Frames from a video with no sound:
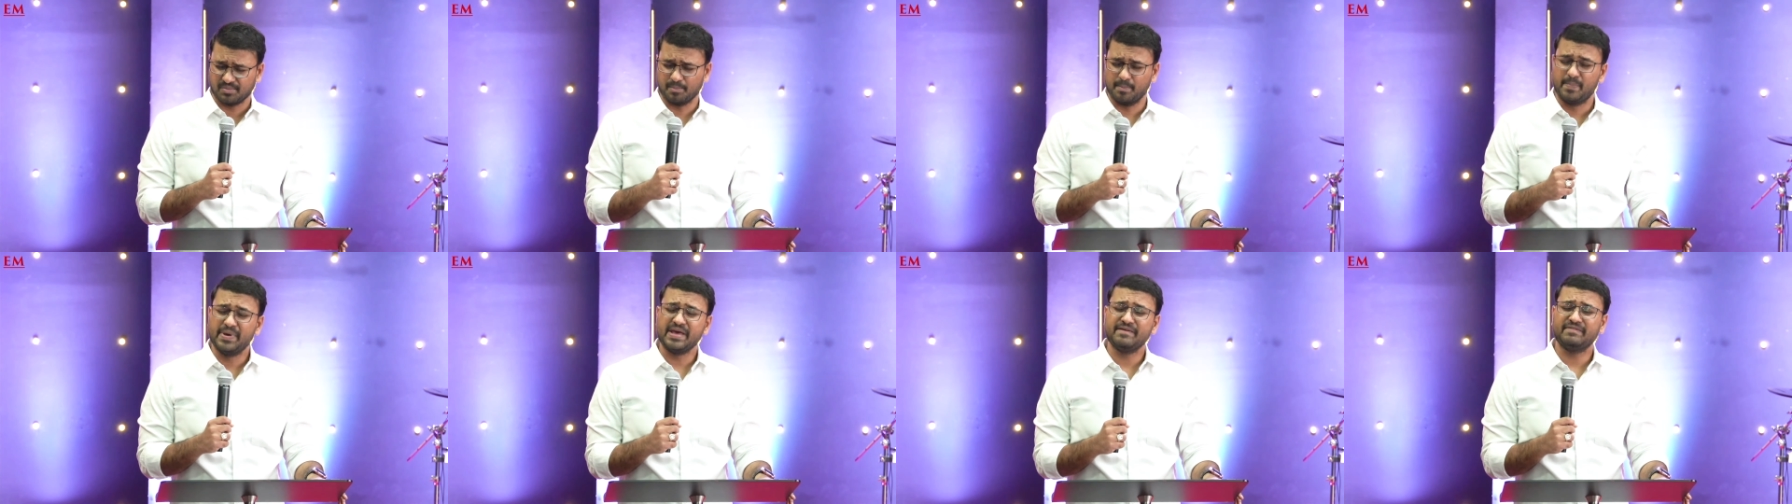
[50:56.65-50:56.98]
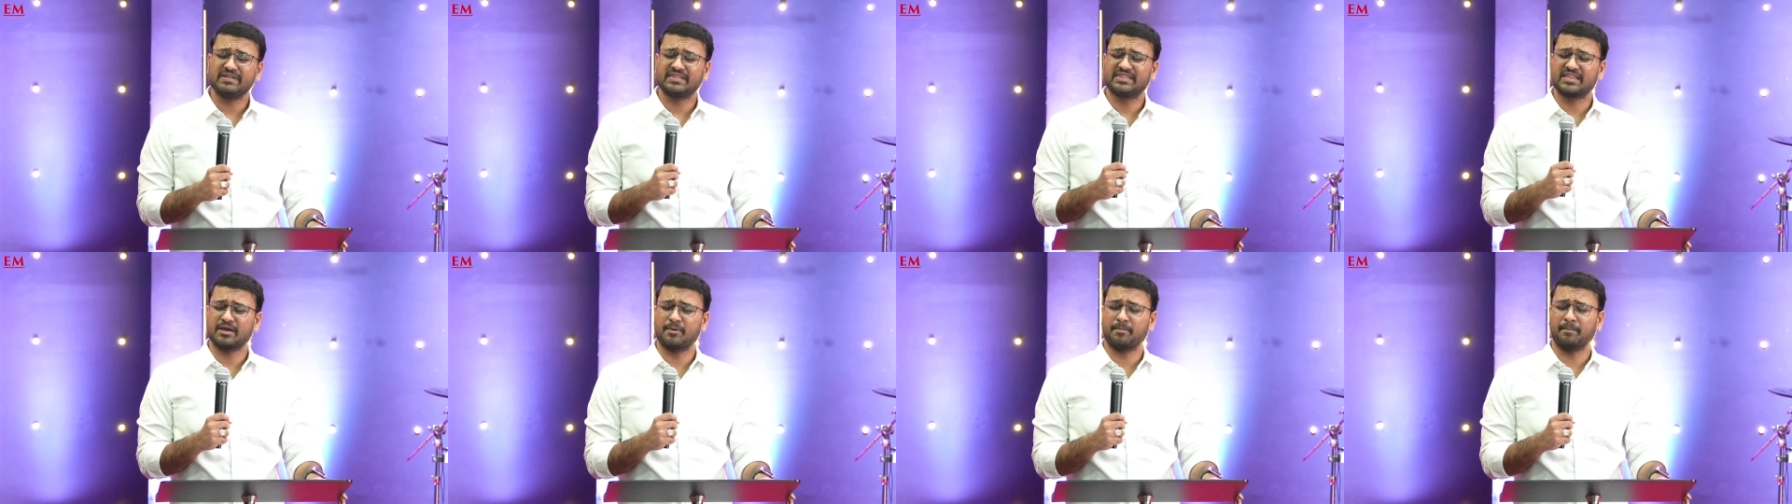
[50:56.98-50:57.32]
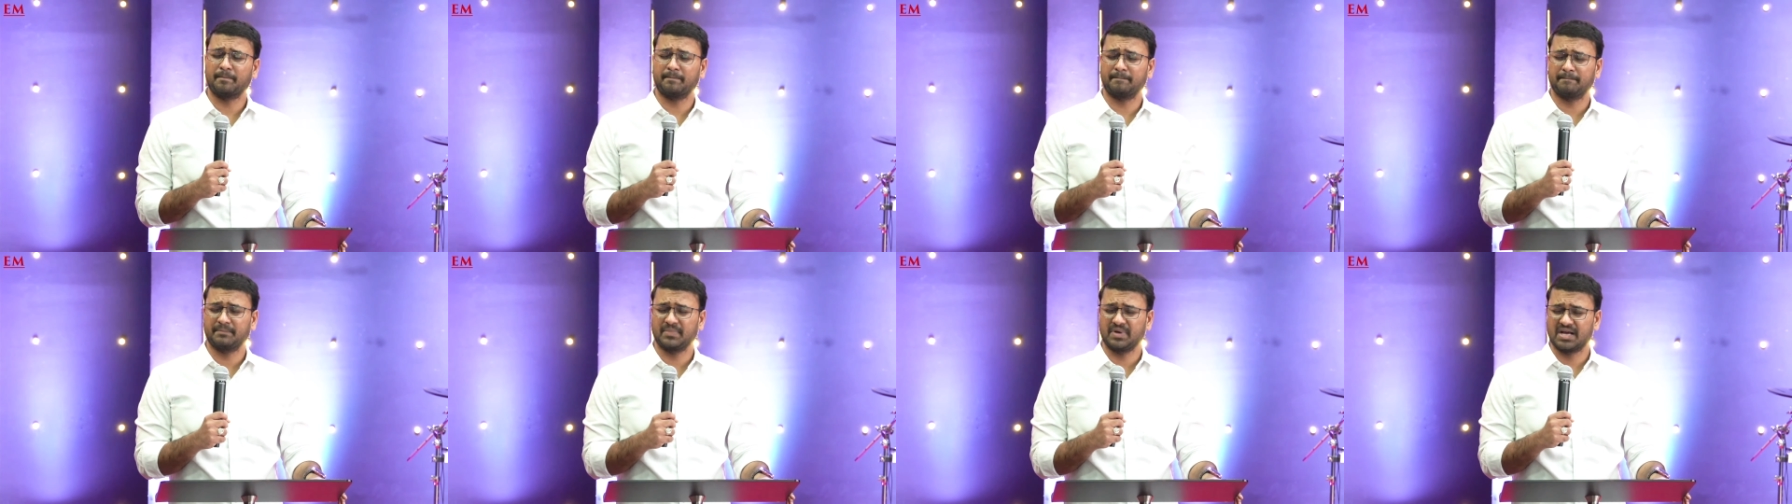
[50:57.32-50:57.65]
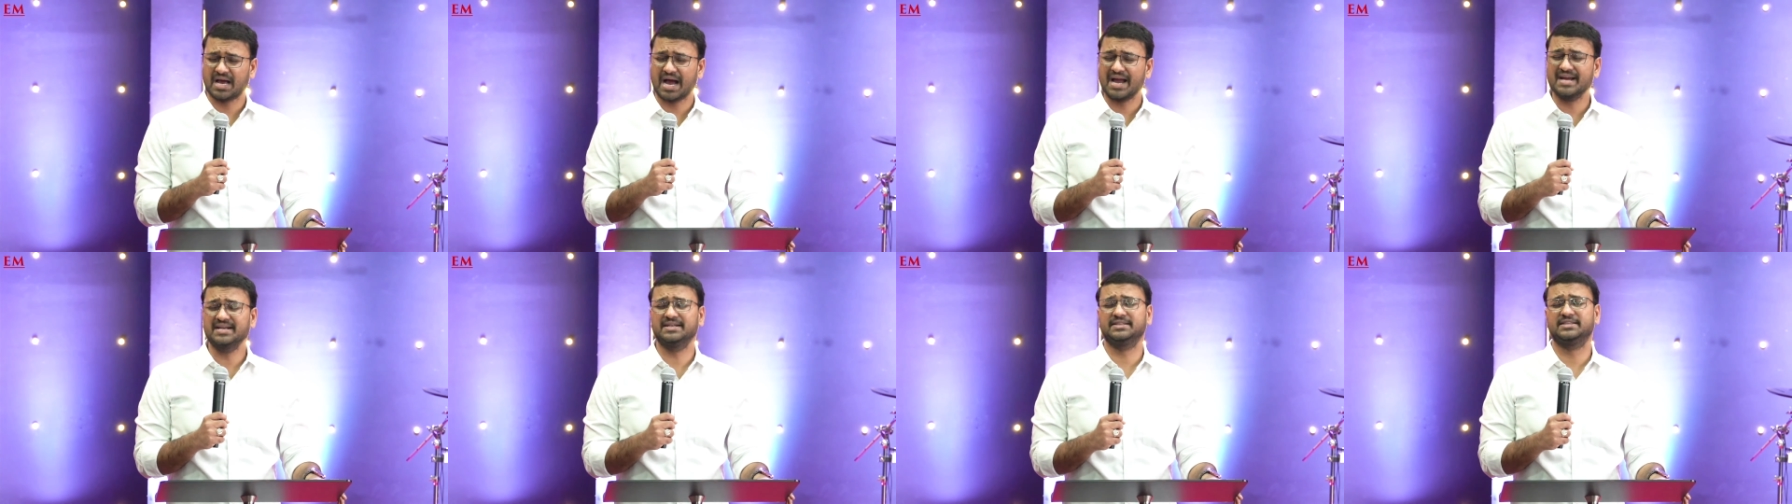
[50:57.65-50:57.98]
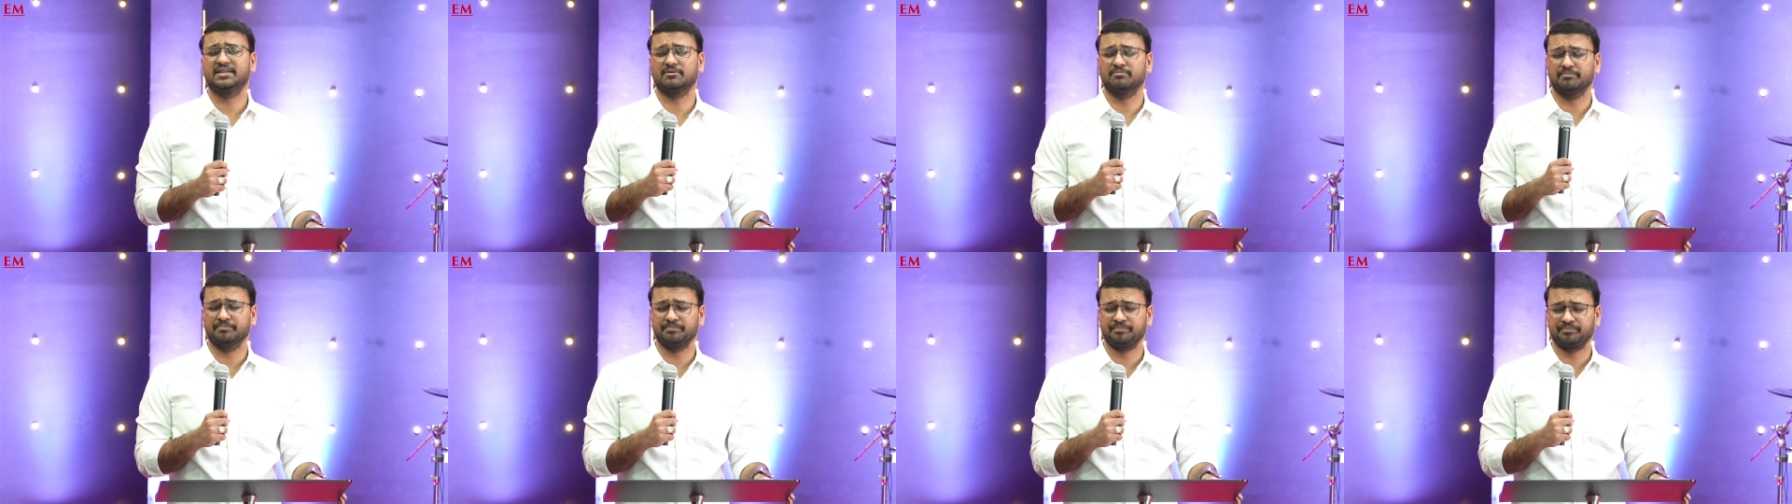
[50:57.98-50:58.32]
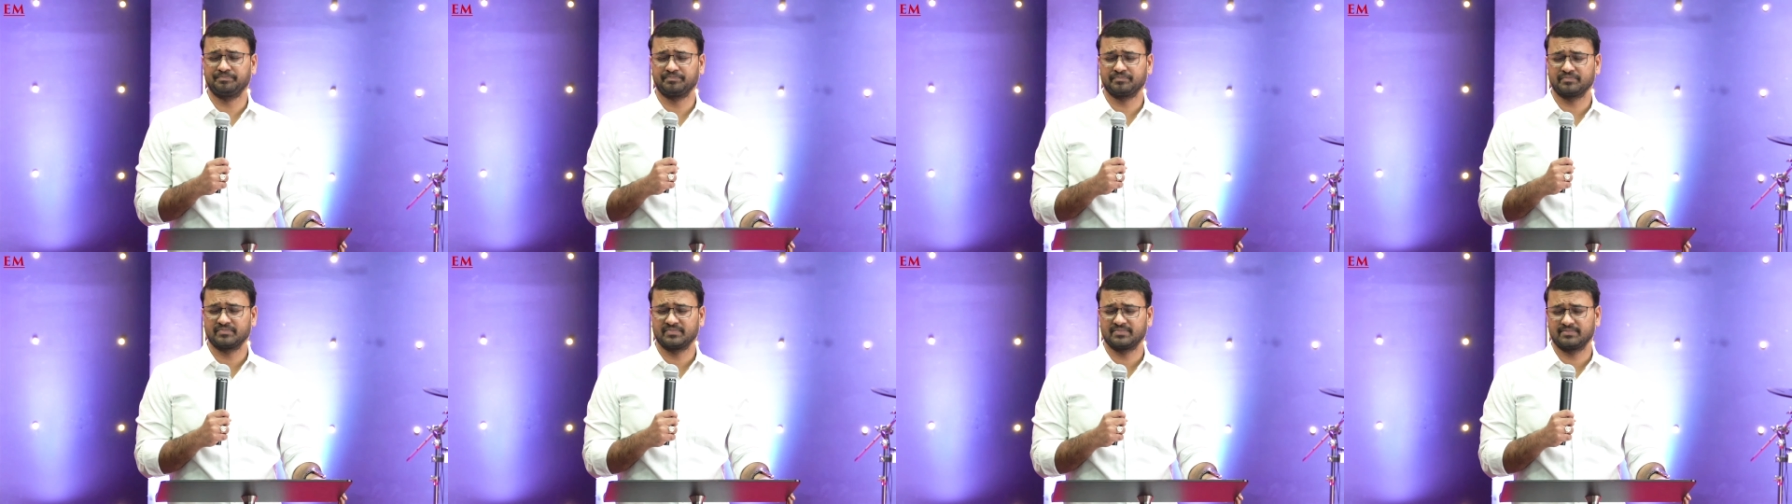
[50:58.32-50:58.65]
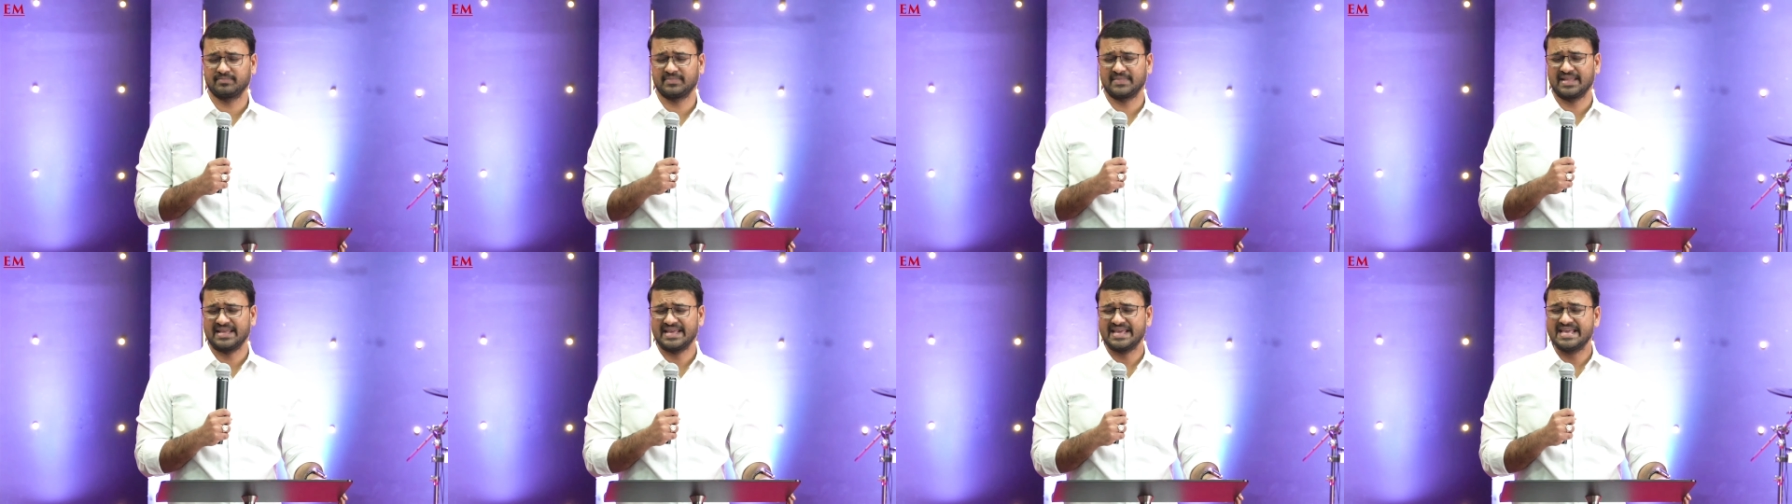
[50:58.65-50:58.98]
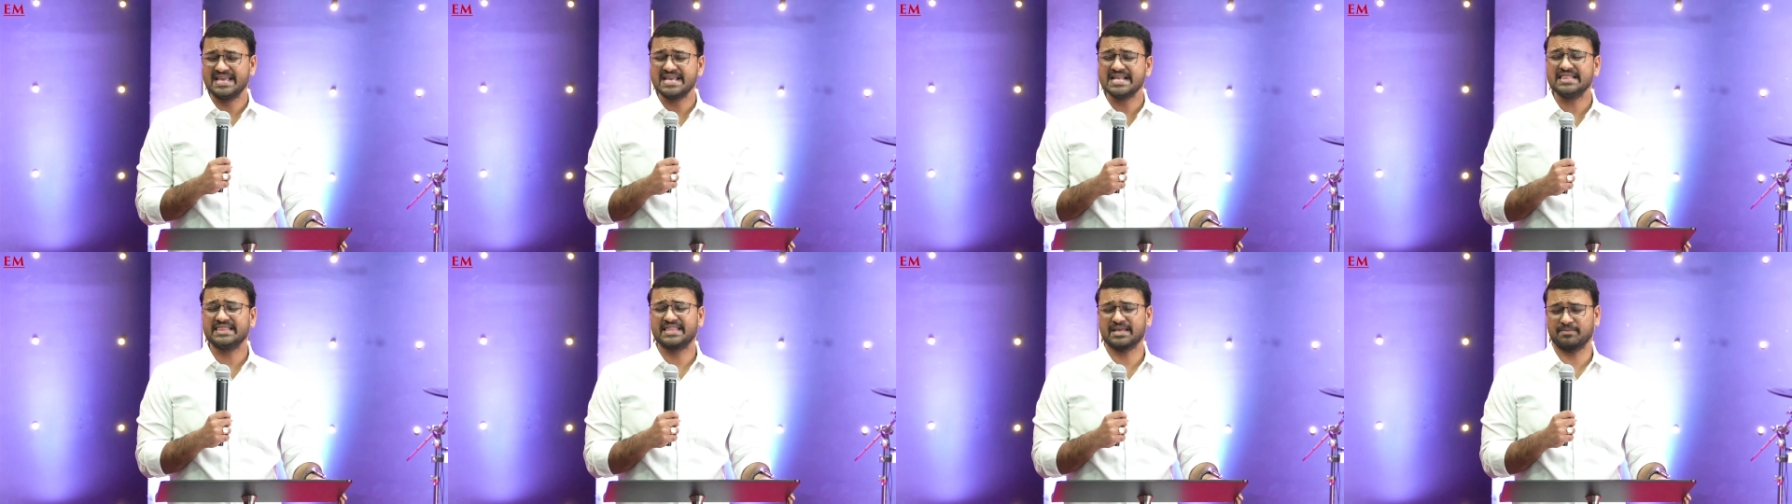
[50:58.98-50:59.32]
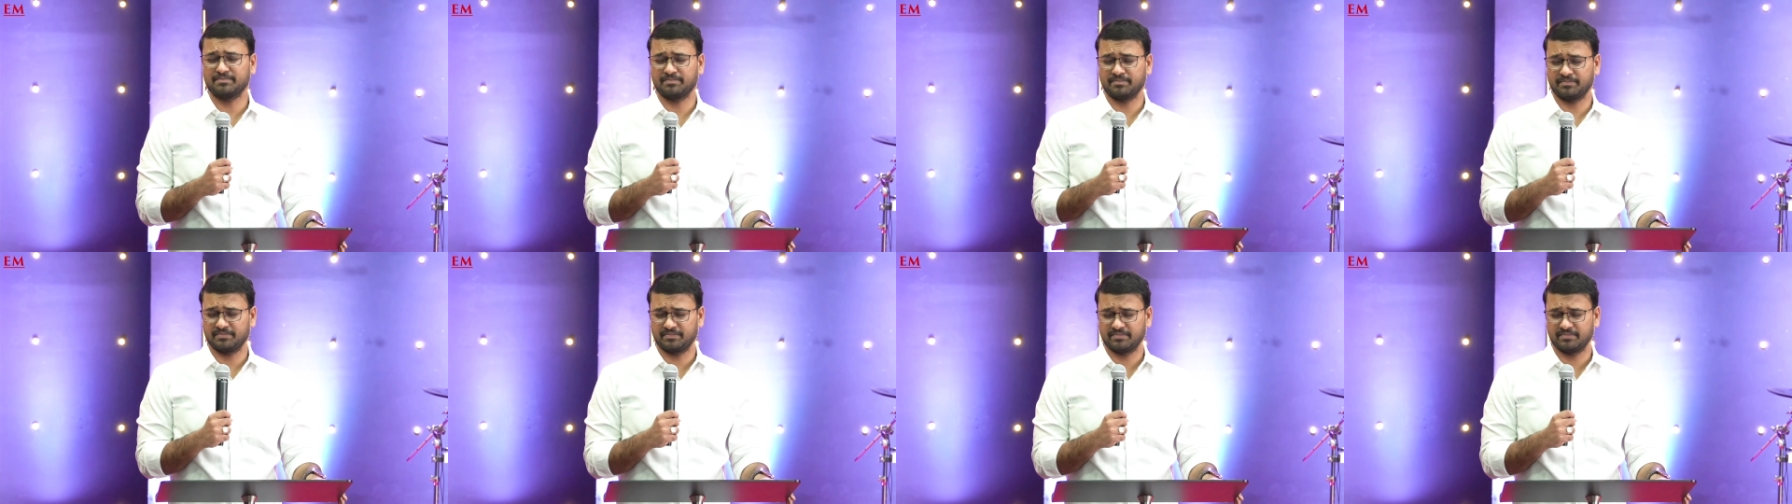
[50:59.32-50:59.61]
be with them, guide them, heal them,